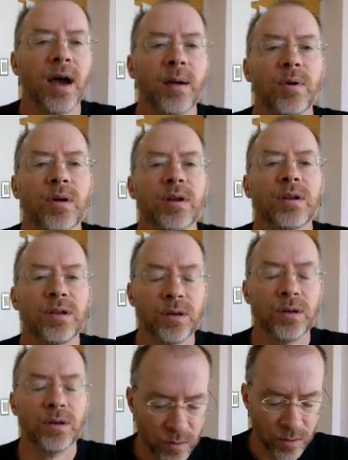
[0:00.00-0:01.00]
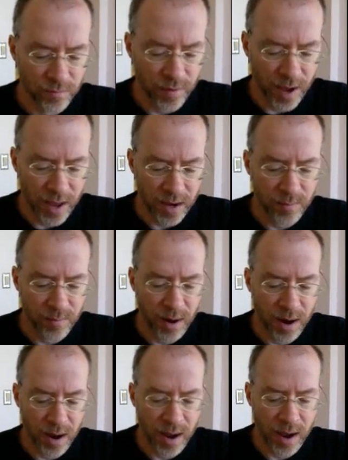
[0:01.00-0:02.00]
I'm going to do divided
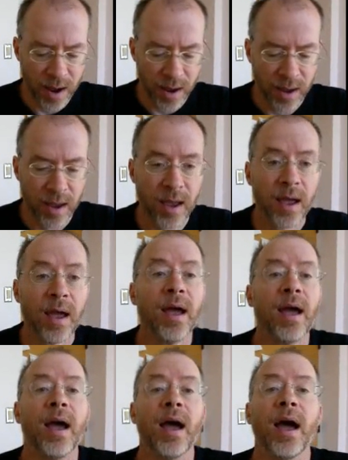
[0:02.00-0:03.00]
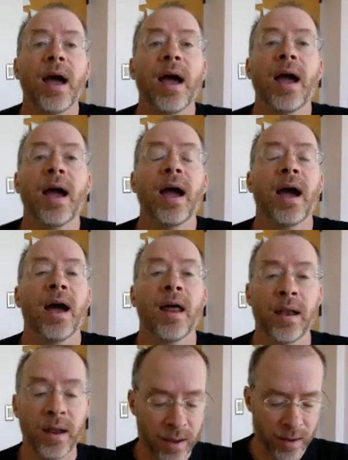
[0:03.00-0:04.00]
by,
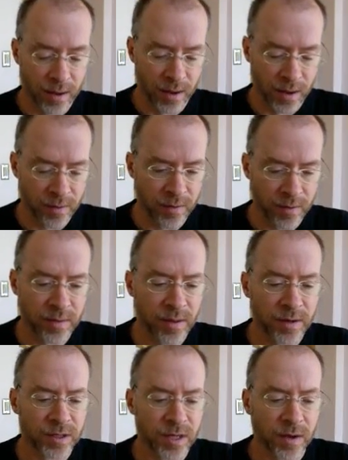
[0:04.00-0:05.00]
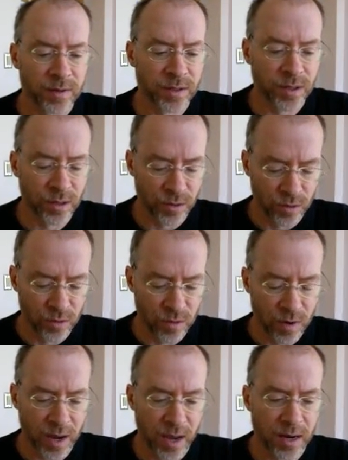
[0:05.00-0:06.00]
and underneath I just have a
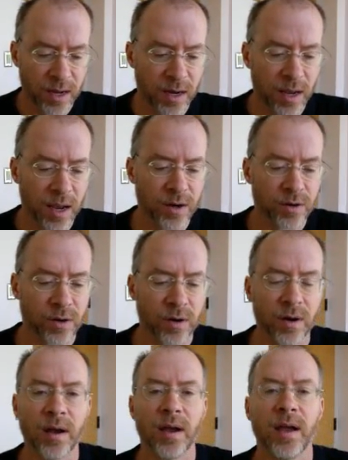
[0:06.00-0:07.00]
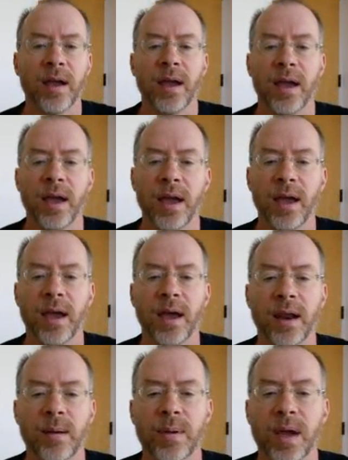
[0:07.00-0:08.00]
2 and hit enter,
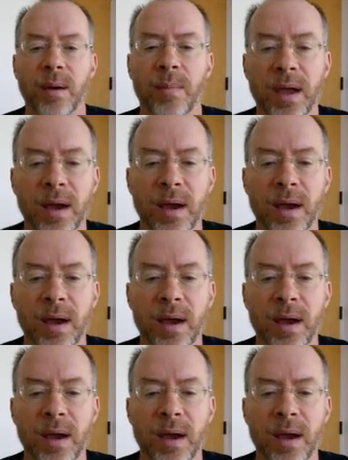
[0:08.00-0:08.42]
and I'm coming